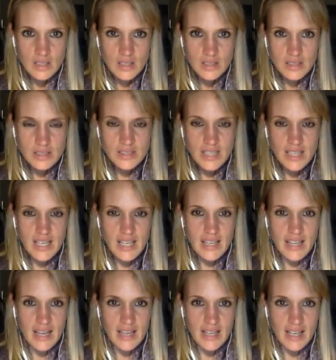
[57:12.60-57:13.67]
Just stay like
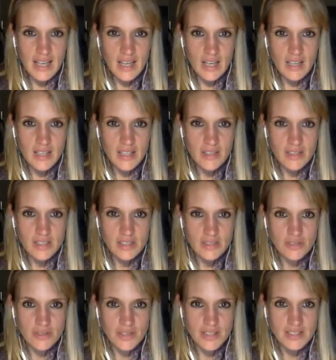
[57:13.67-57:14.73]
that, okay? I'll increase you
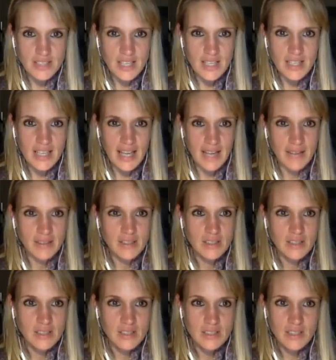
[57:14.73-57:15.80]
from this side. Okay,
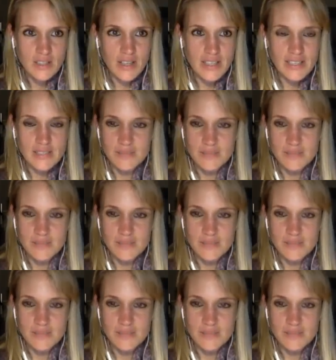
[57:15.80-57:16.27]
great.